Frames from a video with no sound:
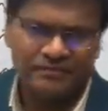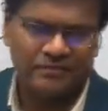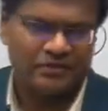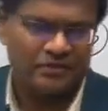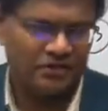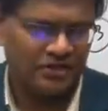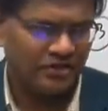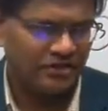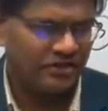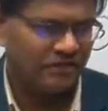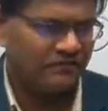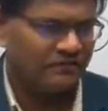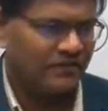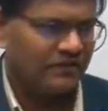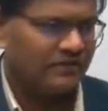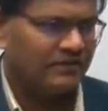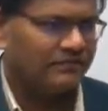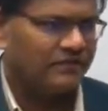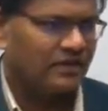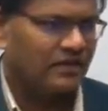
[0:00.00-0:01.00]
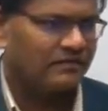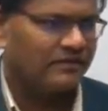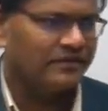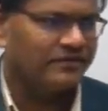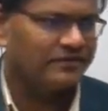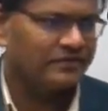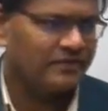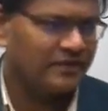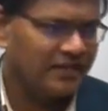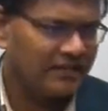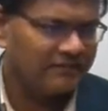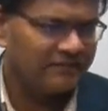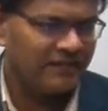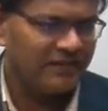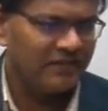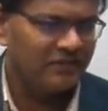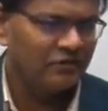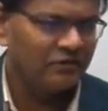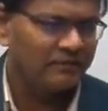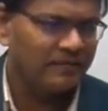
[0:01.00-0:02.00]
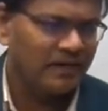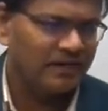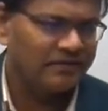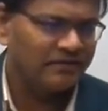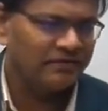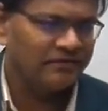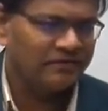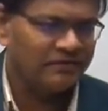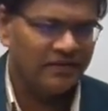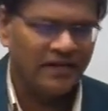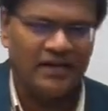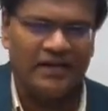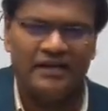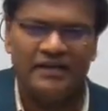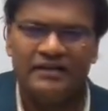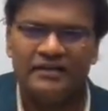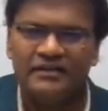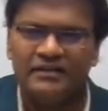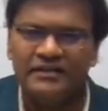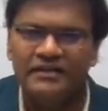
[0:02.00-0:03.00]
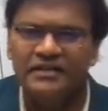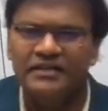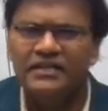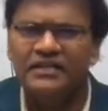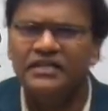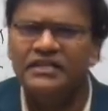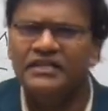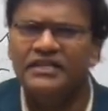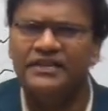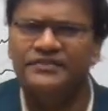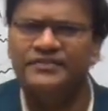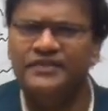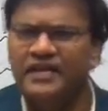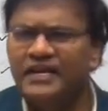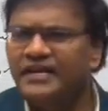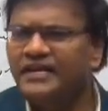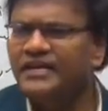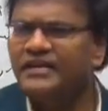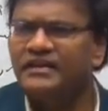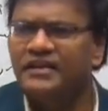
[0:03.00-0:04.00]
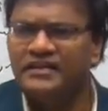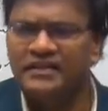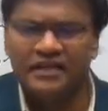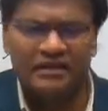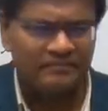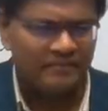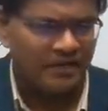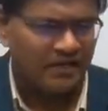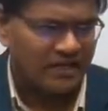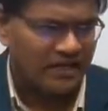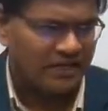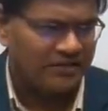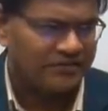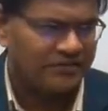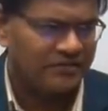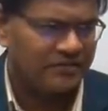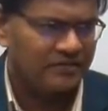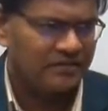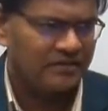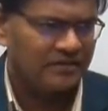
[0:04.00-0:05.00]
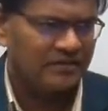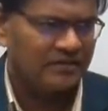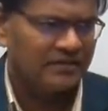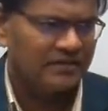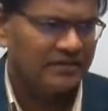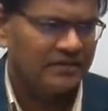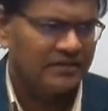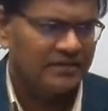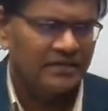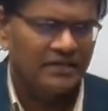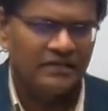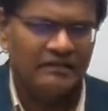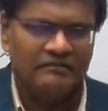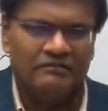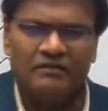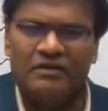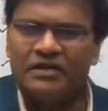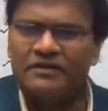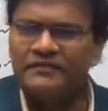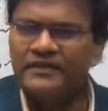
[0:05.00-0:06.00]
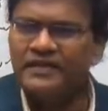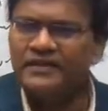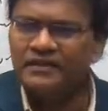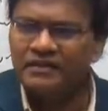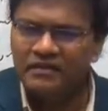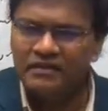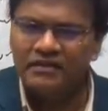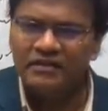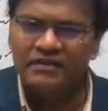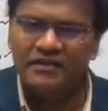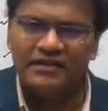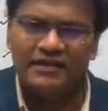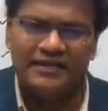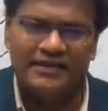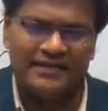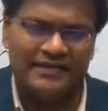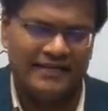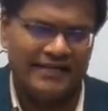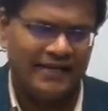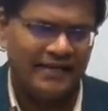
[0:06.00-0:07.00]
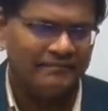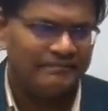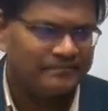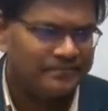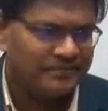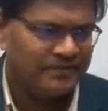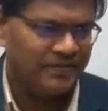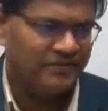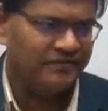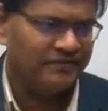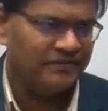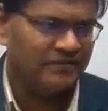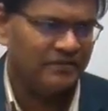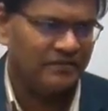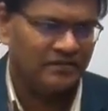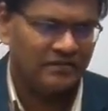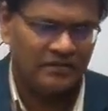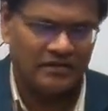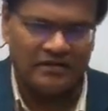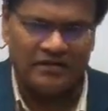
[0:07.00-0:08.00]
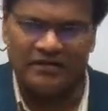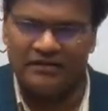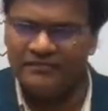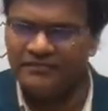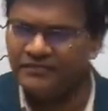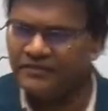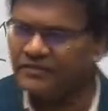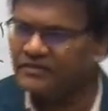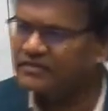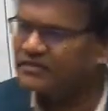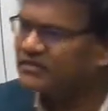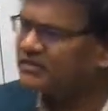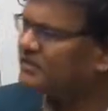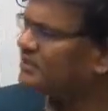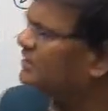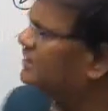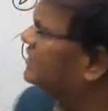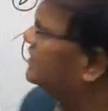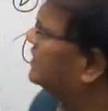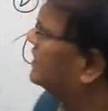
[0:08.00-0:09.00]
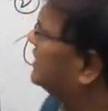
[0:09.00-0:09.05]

purchase the product from the farmers at very low prices and they sell it in other markets. What we call absence of